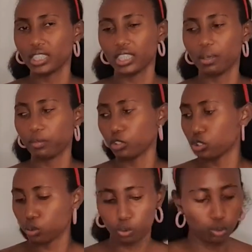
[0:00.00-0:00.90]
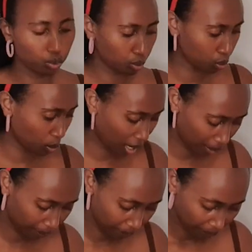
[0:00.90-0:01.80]
I'm not so sure.
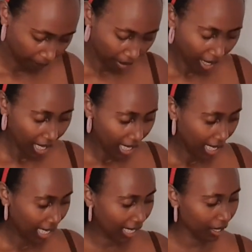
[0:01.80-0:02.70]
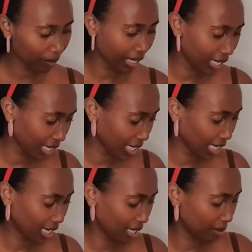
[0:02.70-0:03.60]
Anyway,
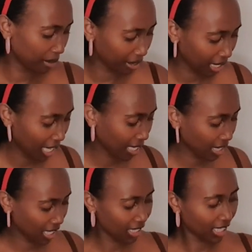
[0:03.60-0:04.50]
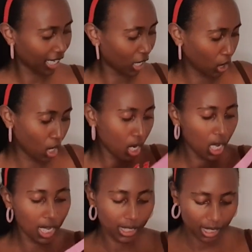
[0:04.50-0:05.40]
the other things that I
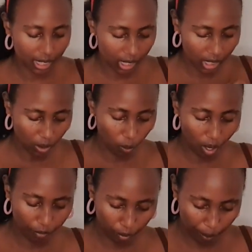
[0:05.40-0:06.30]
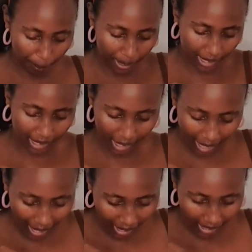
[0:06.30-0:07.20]
got were from Best
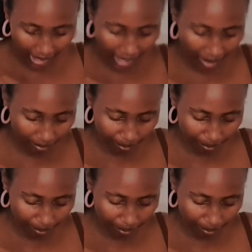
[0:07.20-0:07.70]
Lady.